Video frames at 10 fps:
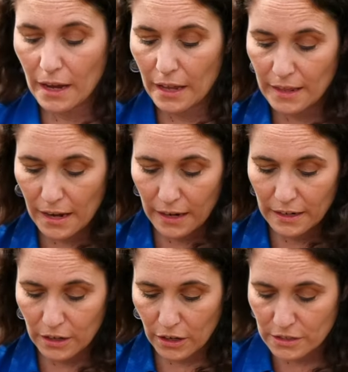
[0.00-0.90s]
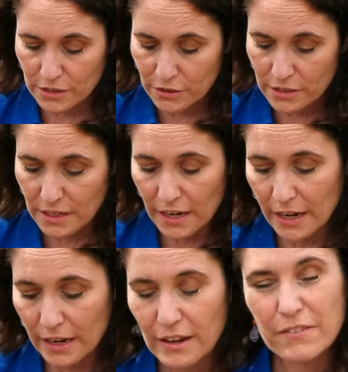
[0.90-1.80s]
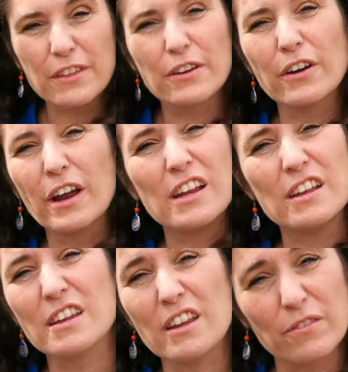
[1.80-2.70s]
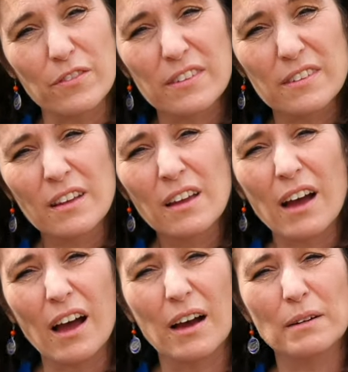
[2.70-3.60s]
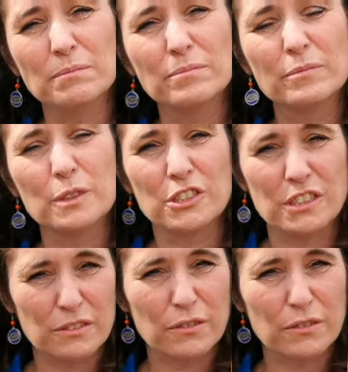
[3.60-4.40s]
and then I can also see if there are any nymphs, which is